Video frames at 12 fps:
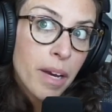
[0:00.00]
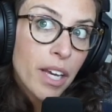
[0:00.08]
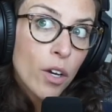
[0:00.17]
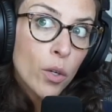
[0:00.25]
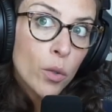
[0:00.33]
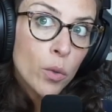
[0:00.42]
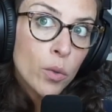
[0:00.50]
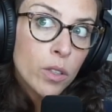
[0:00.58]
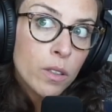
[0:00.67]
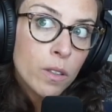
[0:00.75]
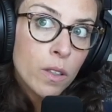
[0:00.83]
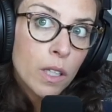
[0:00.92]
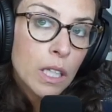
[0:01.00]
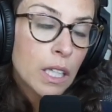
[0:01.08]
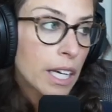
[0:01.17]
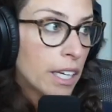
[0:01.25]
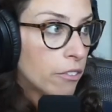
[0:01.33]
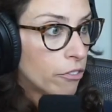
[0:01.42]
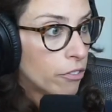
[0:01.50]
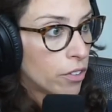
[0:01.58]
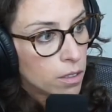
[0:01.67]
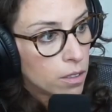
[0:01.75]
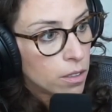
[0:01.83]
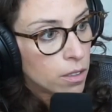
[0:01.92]
own life,
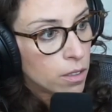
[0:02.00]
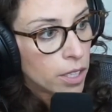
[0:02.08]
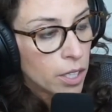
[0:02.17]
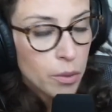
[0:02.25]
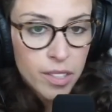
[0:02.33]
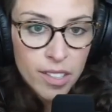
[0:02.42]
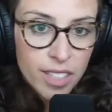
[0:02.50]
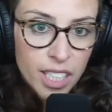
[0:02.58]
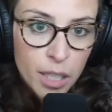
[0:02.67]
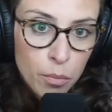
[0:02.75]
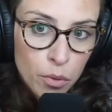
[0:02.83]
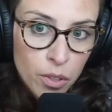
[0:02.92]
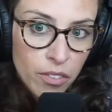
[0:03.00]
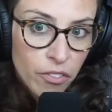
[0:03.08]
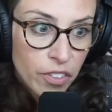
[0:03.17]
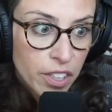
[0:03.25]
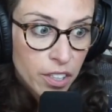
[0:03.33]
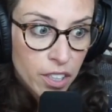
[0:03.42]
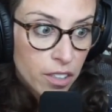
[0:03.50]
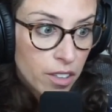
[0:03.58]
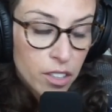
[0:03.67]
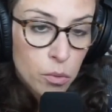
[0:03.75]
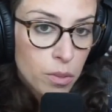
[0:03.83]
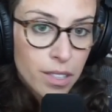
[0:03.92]
there was a deep-rooted fear.
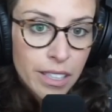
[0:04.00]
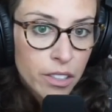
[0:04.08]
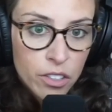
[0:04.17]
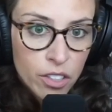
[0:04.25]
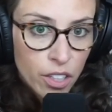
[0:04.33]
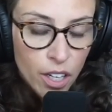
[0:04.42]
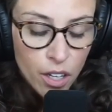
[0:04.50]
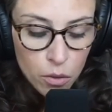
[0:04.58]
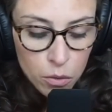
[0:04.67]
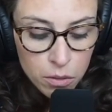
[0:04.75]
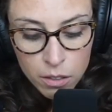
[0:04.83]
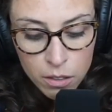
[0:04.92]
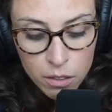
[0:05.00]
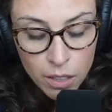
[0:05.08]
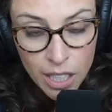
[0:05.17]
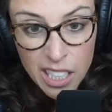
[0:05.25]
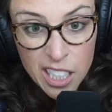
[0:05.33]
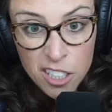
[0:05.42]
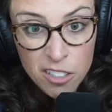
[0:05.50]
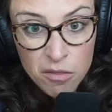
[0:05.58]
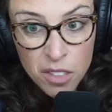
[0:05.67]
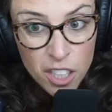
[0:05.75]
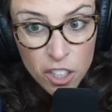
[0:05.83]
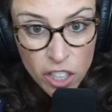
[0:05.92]
This was years ago that I didn't
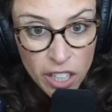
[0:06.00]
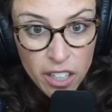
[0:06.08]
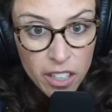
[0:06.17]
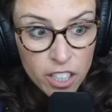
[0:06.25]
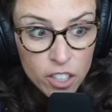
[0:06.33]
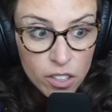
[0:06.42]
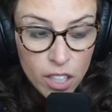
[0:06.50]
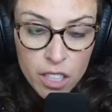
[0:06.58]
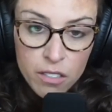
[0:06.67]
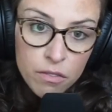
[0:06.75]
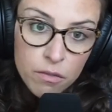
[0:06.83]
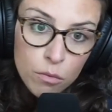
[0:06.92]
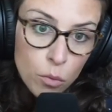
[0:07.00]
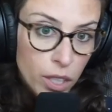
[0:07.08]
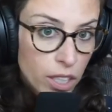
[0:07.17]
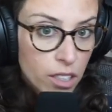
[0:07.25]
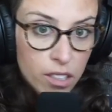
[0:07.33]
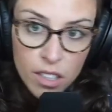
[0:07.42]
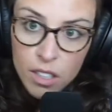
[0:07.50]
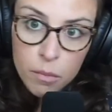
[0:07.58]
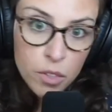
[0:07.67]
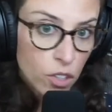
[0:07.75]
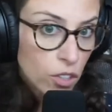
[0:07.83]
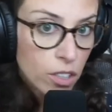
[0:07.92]
really share. I just kind of witnessed and
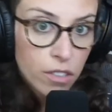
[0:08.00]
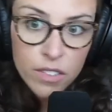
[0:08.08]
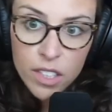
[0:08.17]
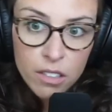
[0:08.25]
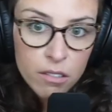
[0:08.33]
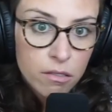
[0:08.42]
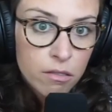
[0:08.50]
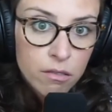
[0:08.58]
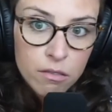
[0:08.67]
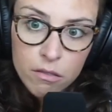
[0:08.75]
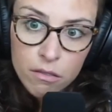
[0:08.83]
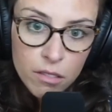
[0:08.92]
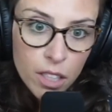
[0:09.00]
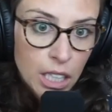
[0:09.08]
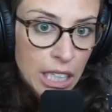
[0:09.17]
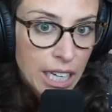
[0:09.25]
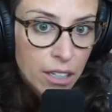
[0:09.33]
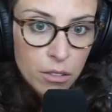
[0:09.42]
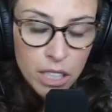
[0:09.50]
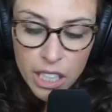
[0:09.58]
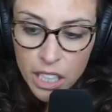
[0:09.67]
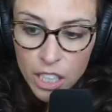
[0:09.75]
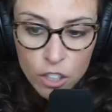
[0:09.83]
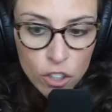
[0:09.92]
observed and allowed
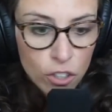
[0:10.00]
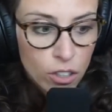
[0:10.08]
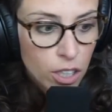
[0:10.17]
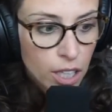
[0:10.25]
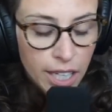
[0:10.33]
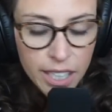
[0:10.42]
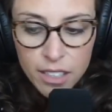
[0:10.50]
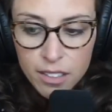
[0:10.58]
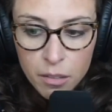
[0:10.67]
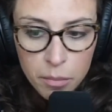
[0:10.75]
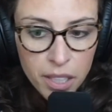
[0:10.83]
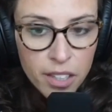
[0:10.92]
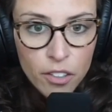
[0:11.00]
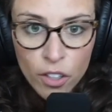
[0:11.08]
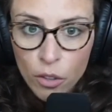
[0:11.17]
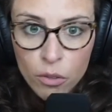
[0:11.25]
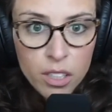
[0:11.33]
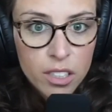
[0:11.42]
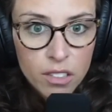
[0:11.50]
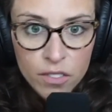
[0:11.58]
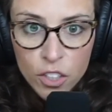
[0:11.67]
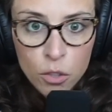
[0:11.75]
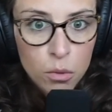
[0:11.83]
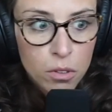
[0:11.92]
each client to be their own
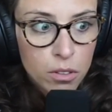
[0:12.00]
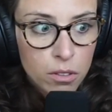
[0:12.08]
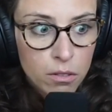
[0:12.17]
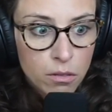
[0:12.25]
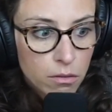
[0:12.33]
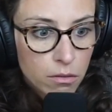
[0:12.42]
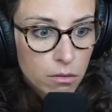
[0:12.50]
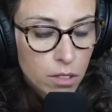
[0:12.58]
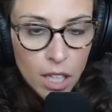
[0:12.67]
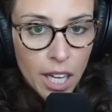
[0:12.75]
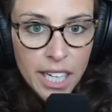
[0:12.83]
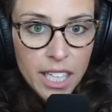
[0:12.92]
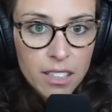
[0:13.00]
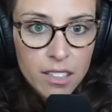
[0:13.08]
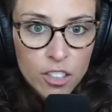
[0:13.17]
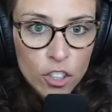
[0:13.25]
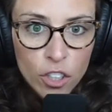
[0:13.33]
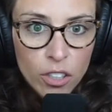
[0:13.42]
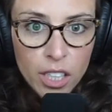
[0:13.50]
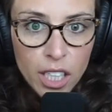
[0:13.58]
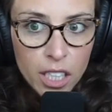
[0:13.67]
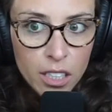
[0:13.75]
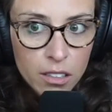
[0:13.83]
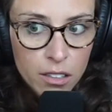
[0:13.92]
individual client and
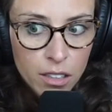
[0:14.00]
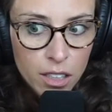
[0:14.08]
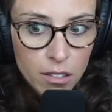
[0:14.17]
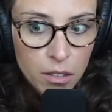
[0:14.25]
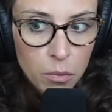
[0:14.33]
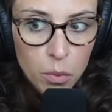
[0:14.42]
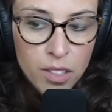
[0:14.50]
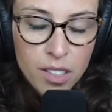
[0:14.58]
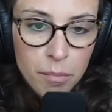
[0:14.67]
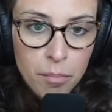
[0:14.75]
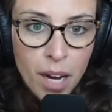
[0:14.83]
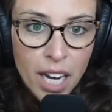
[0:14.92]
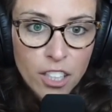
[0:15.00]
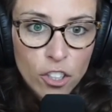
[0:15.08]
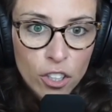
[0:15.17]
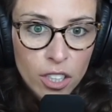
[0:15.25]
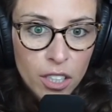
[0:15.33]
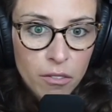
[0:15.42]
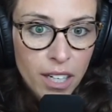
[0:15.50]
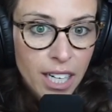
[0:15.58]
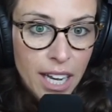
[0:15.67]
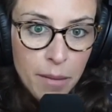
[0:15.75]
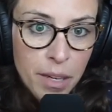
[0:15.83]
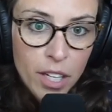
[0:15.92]
journey. And it wasn't my journey, right? I
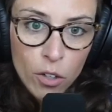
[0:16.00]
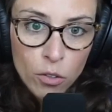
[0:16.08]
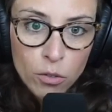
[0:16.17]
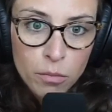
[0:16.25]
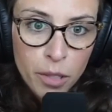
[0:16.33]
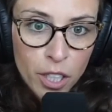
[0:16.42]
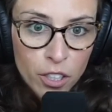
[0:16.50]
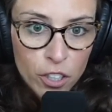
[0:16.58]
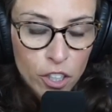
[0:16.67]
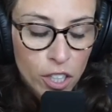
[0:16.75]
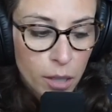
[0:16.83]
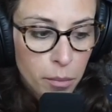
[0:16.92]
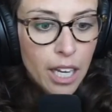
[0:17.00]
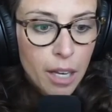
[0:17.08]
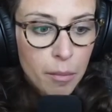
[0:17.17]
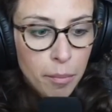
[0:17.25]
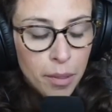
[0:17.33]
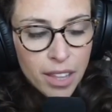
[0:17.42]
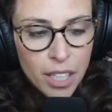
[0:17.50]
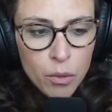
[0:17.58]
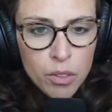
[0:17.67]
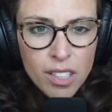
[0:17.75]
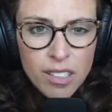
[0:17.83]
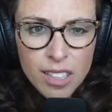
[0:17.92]
had my own partnership. But there
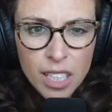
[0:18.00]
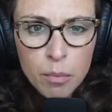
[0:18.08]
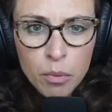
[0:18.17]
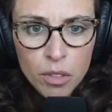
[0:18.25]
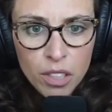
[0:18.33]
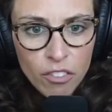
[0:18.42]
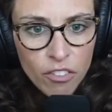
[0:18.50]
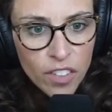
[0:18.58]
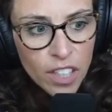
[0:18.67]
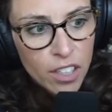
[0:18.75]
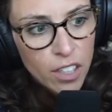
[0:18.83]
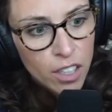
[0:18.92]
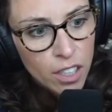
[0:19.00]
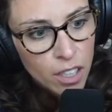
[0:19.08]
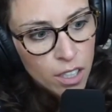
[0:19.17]
was a deep-rooted fear